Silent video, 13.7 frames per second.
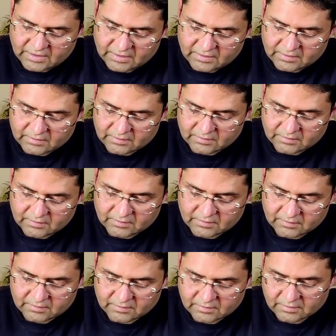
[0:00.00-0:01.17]
within
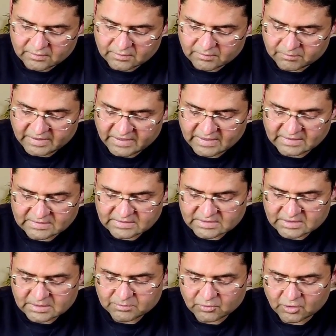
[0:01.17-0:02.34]

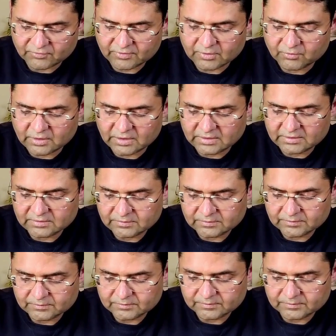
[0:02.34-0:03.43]
marine system of the world.